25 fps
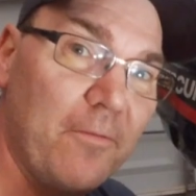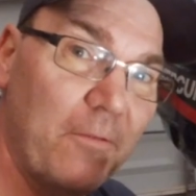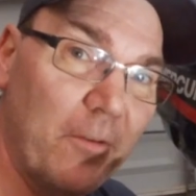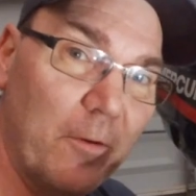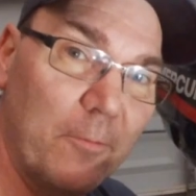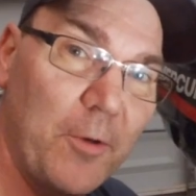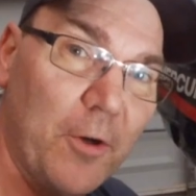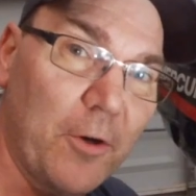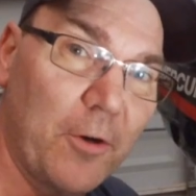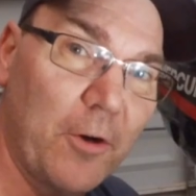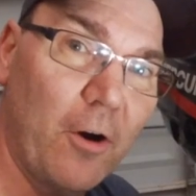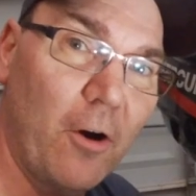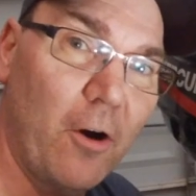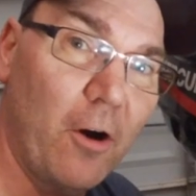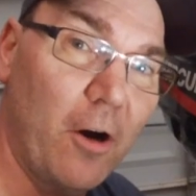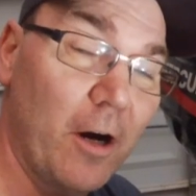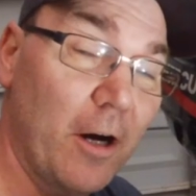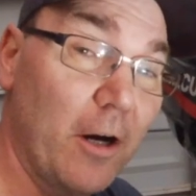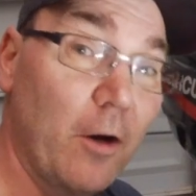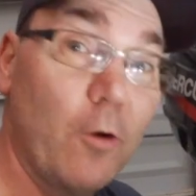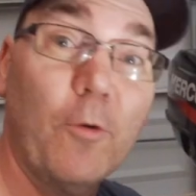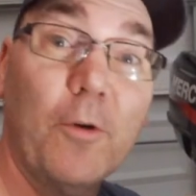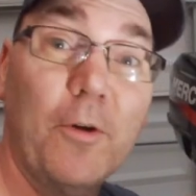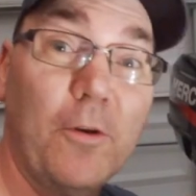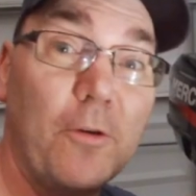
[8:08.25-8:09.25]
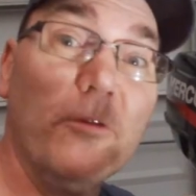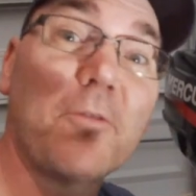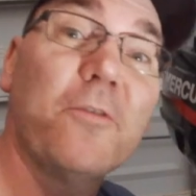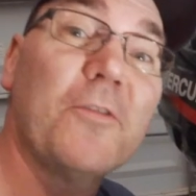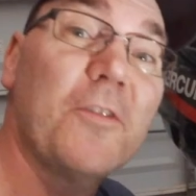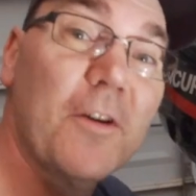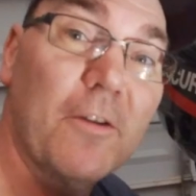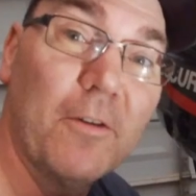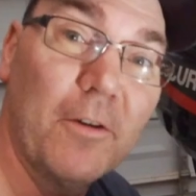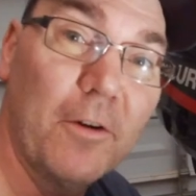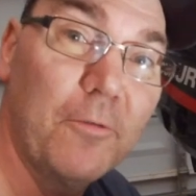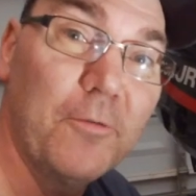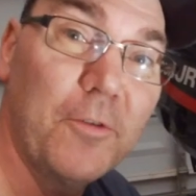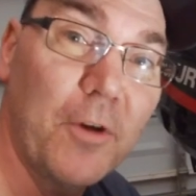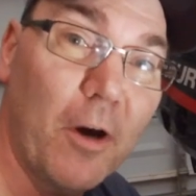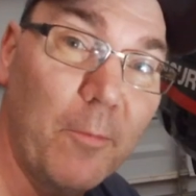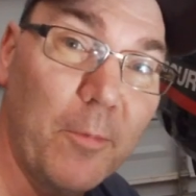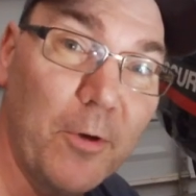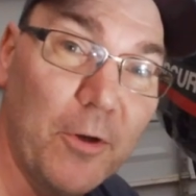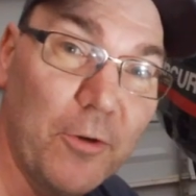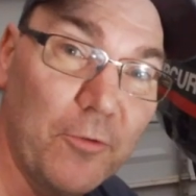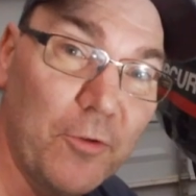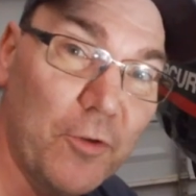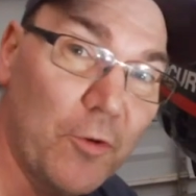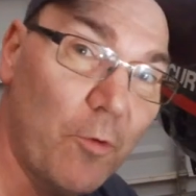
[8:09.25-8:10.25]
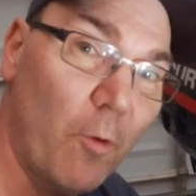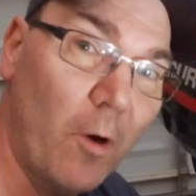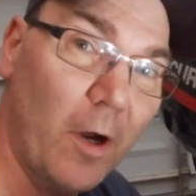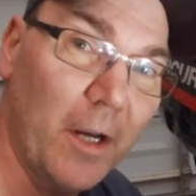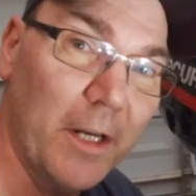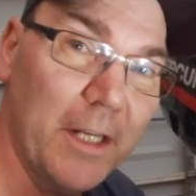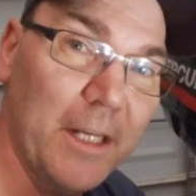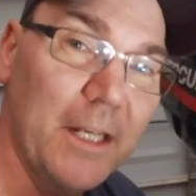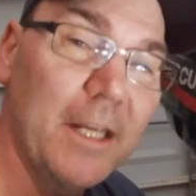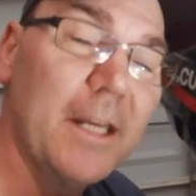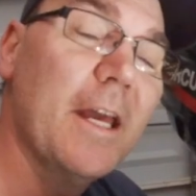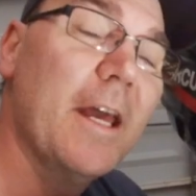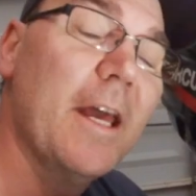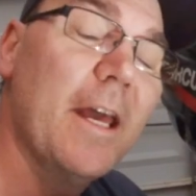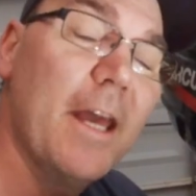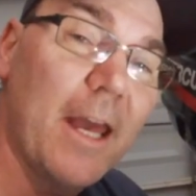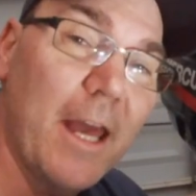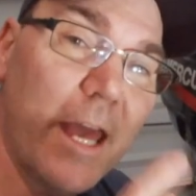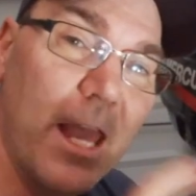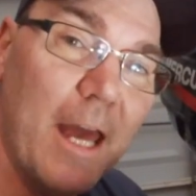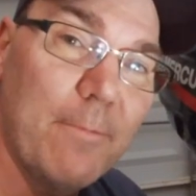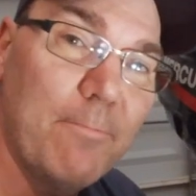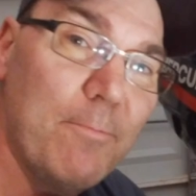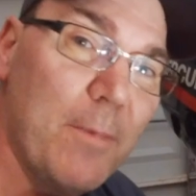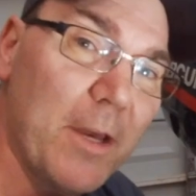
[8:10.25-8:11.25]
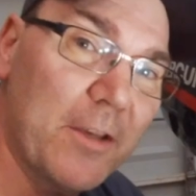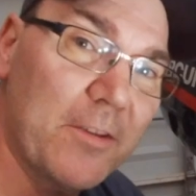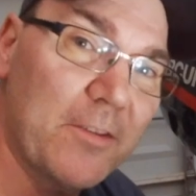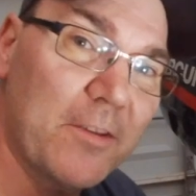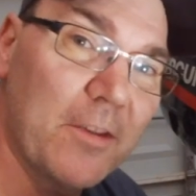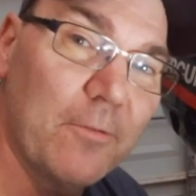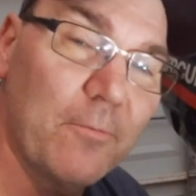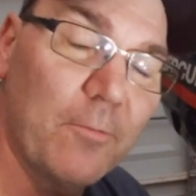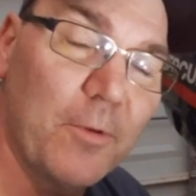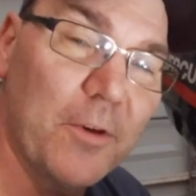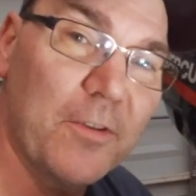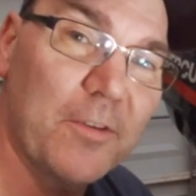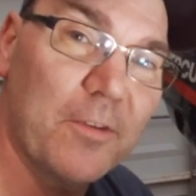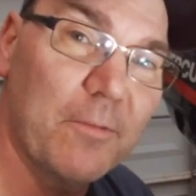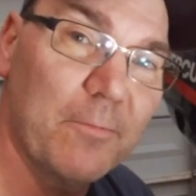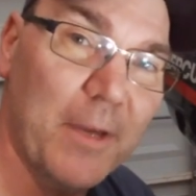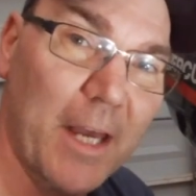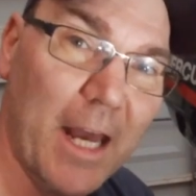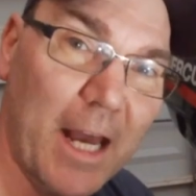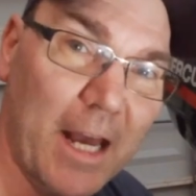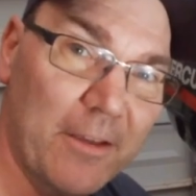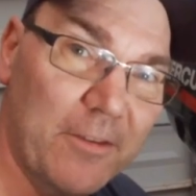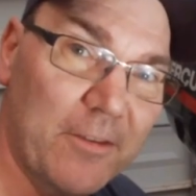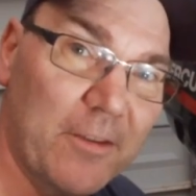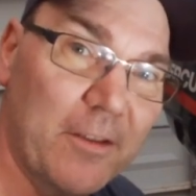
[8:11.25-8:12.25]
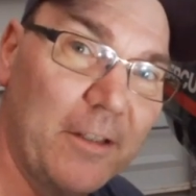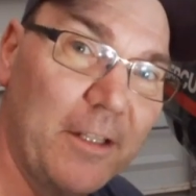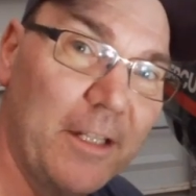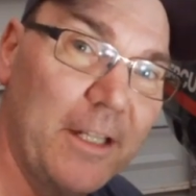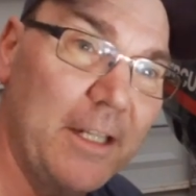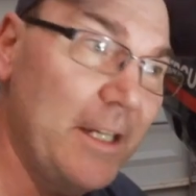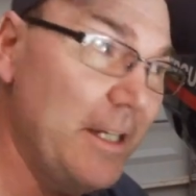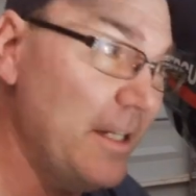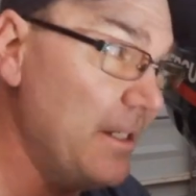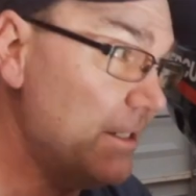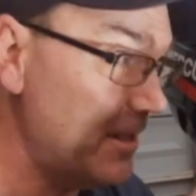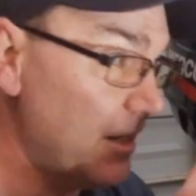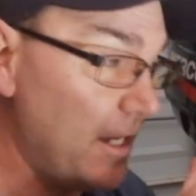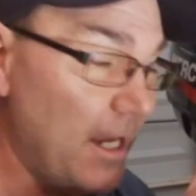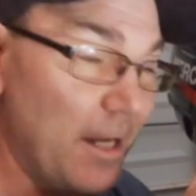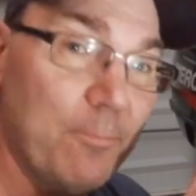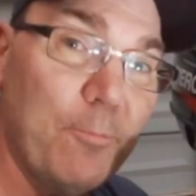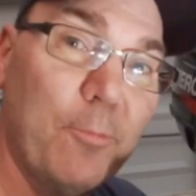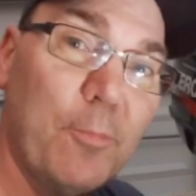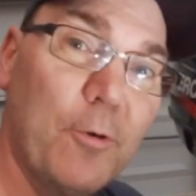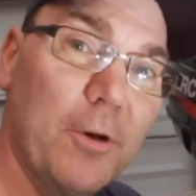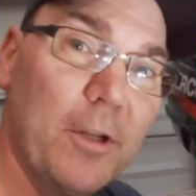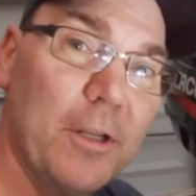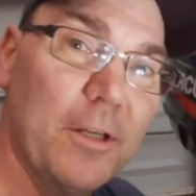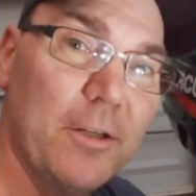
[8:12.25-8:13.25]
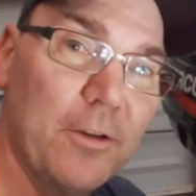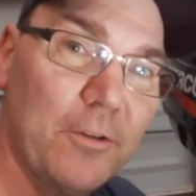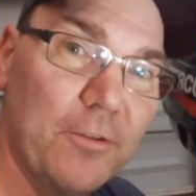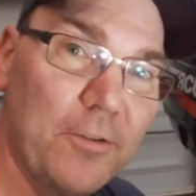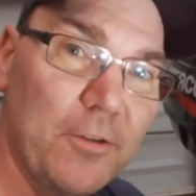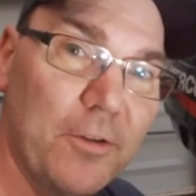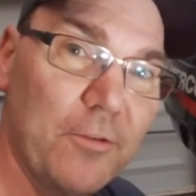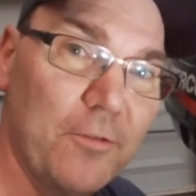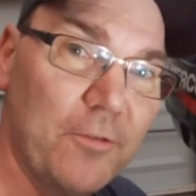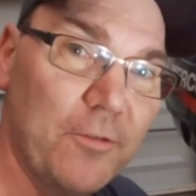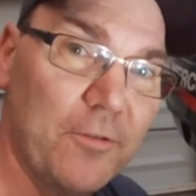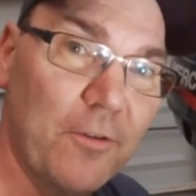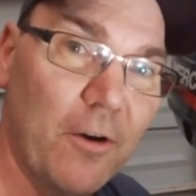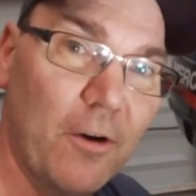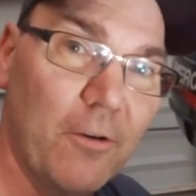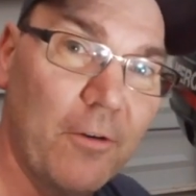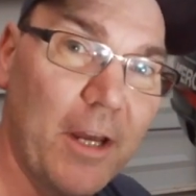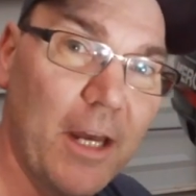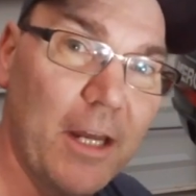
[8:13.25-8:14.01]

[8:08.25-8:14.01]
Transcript: from your car or your 0W20 and mix it with some gasoline and put it in your two-stroke